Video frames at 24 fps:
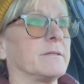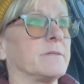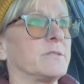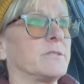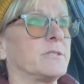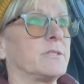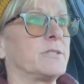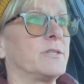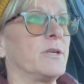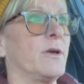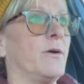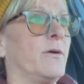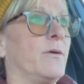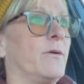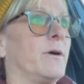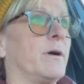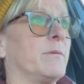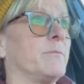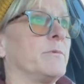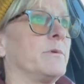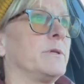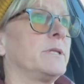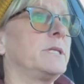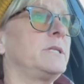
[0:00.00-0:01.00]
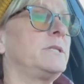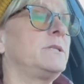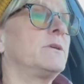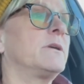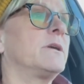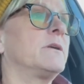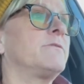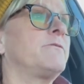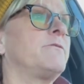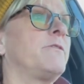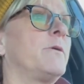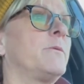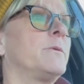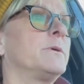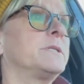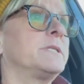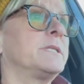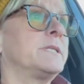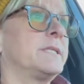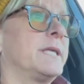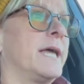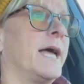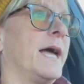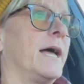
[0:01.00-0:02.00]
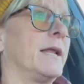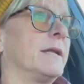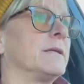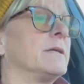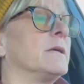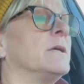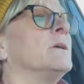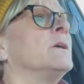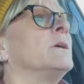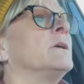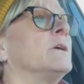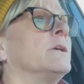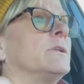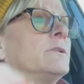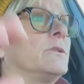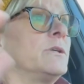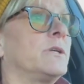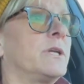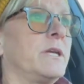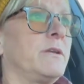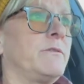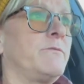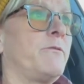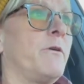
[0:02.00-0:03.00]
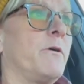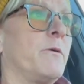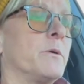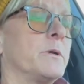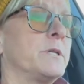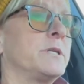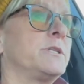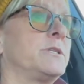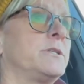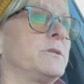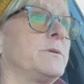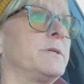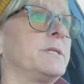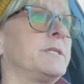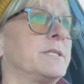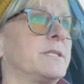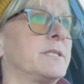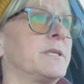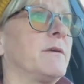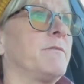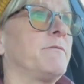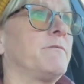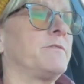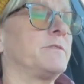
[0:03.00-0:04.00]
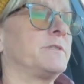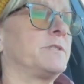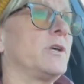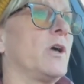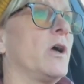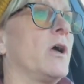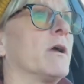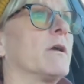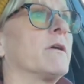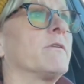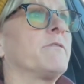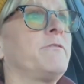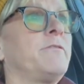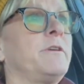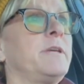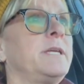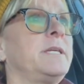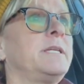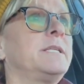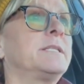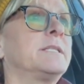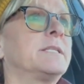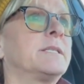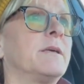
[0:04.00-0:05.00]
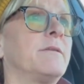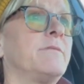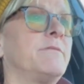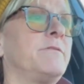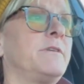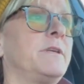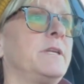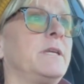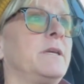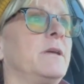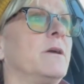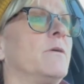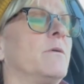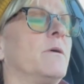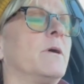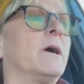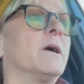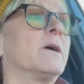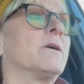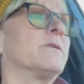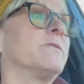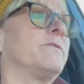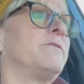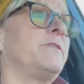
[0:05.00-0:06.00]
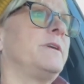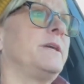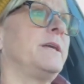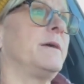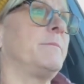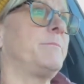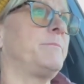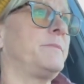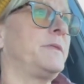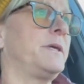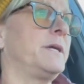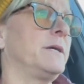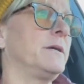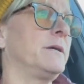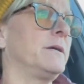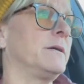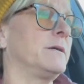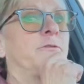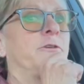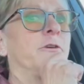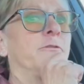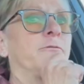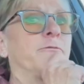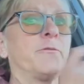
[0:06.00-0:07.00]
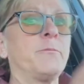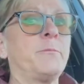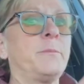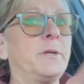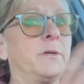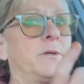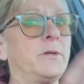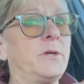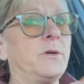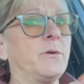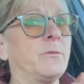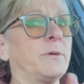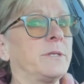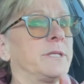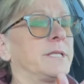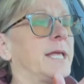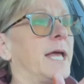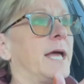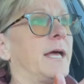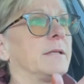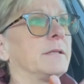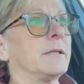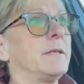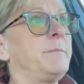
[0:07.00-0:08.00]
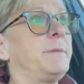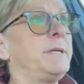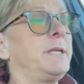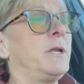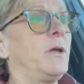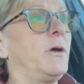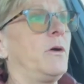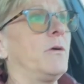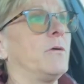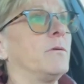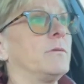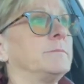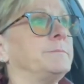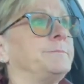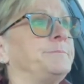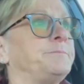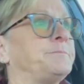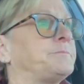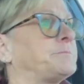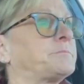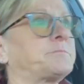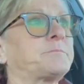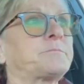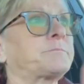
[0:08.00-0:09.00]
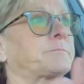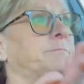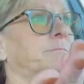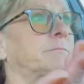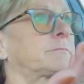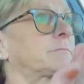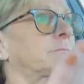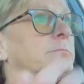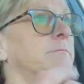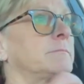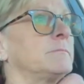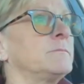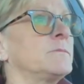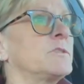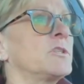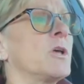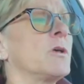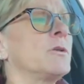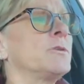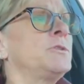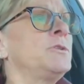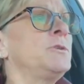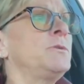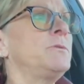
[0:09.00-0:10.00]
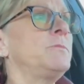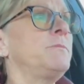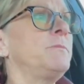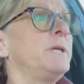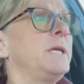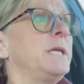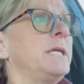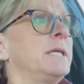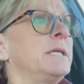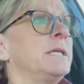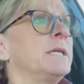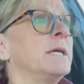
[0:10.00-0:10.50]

So I'm really looking forward to that. Looking forward to doing some photography, some videography up there. If you're familiar with that, let me know. It's all new to me.